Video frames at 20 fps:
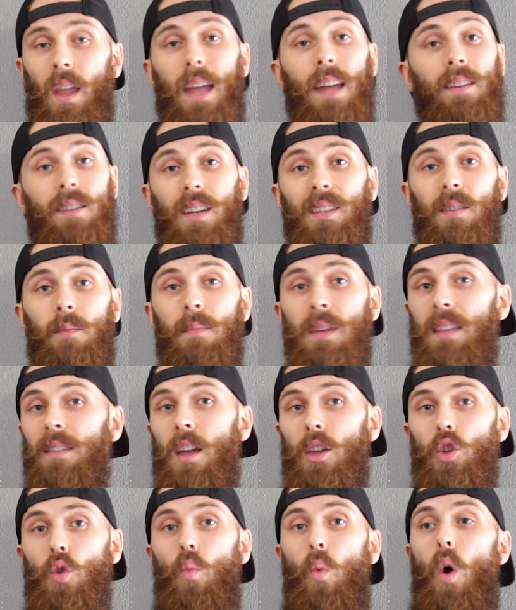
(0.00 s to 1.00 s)
It doesn't mean
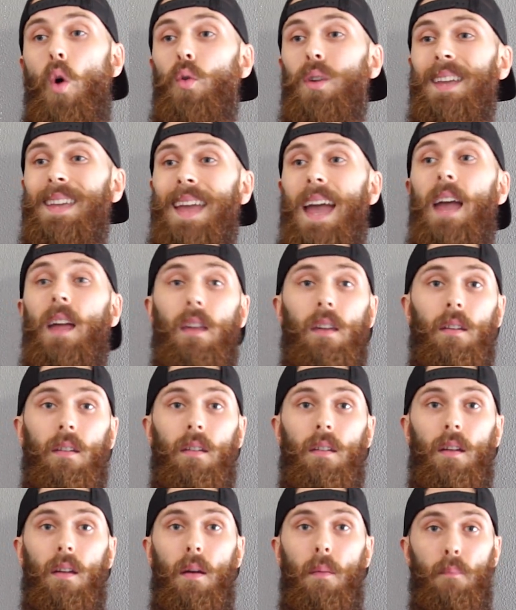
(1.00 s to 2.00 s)
that you won't
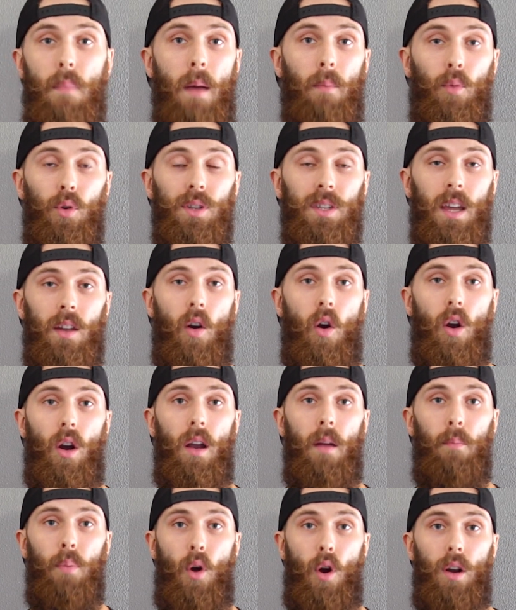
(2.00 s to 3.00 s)
get members that
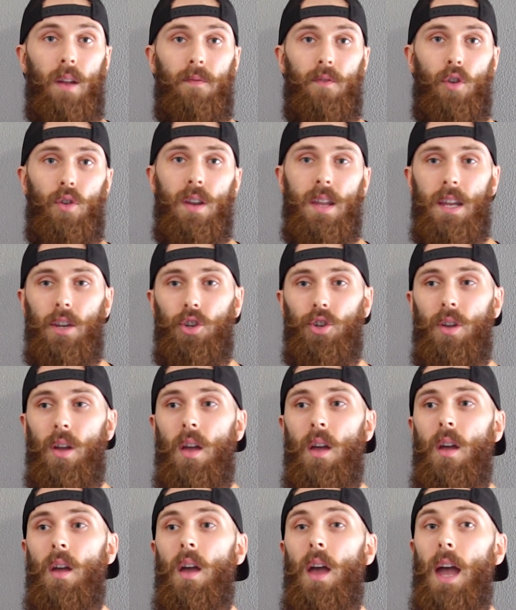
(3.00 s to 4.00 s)
aren't part of your niche,
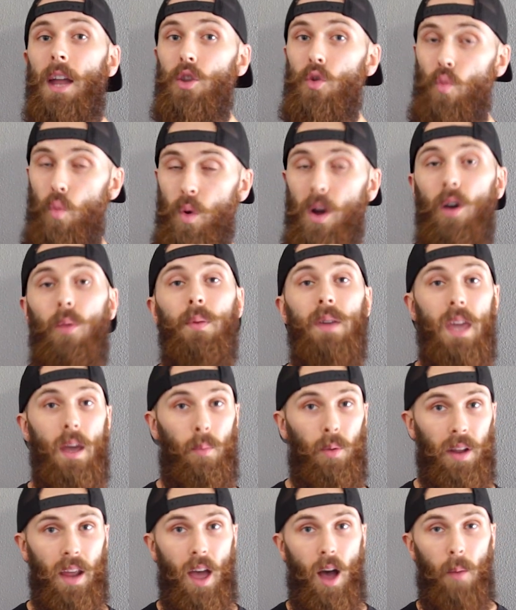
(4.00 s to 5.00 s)
and you will be
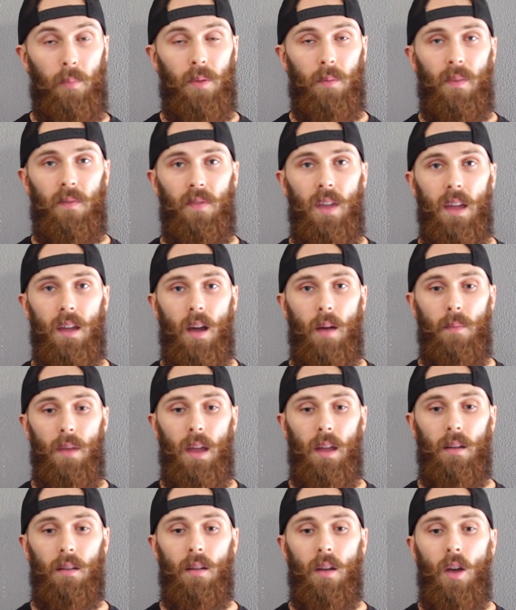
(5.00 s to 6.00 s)
able to help them if they come
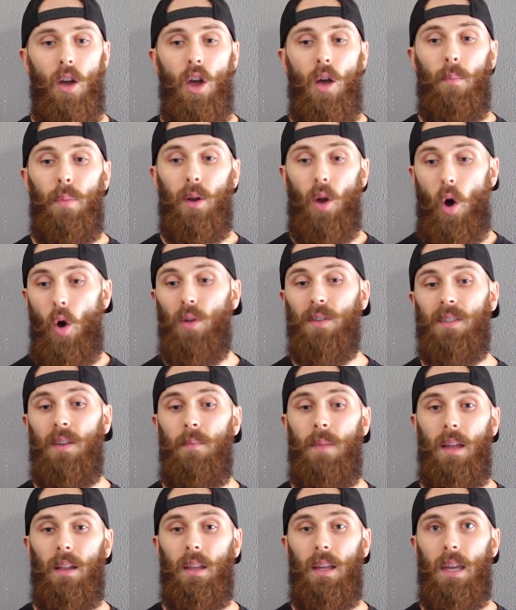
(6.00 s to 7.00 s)
in, but
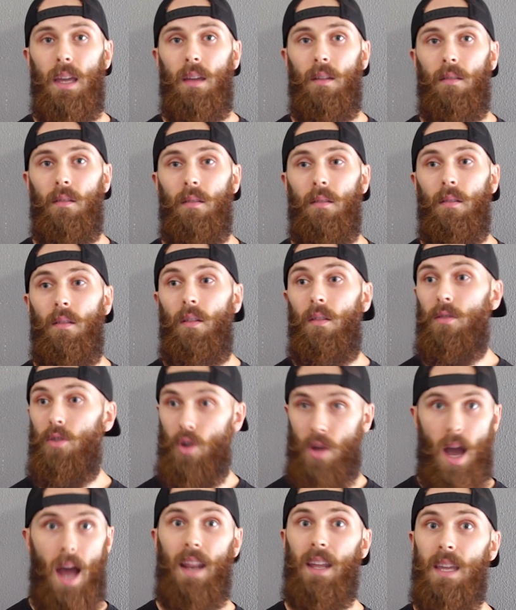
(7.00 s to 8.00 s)
ultimately,
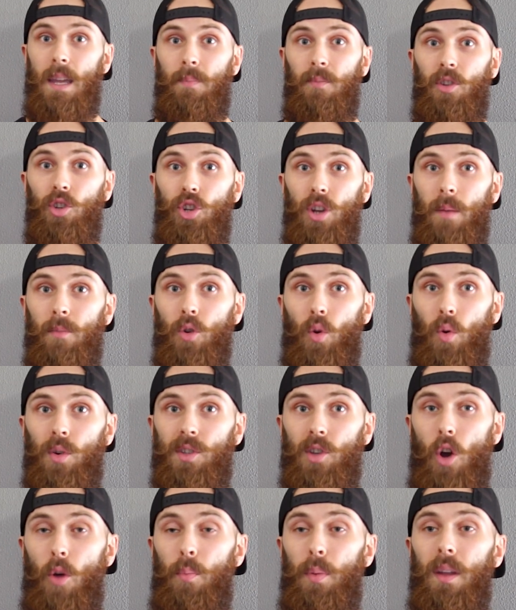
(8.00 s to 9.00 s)
you got to keep the gym
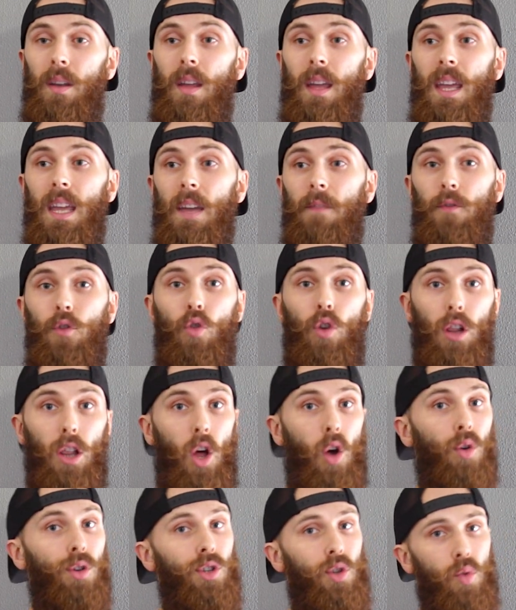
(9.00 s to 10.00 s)
doors open. If you
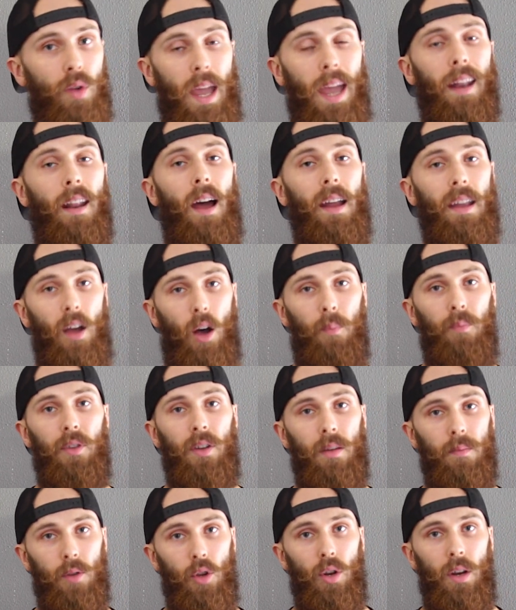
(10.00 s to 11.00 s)
close, you cannot help the
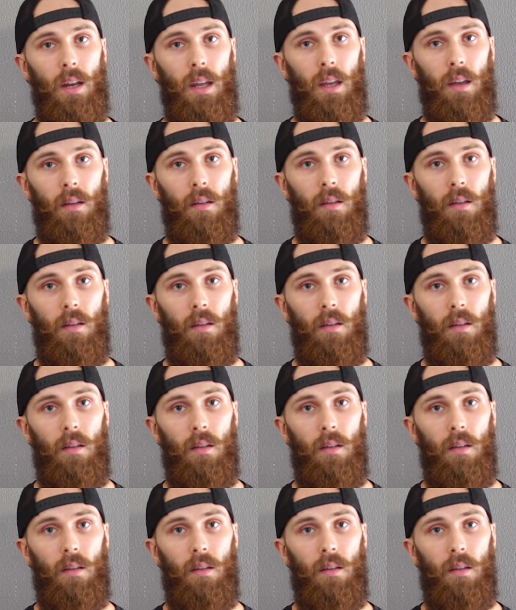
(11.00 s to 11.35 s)
community.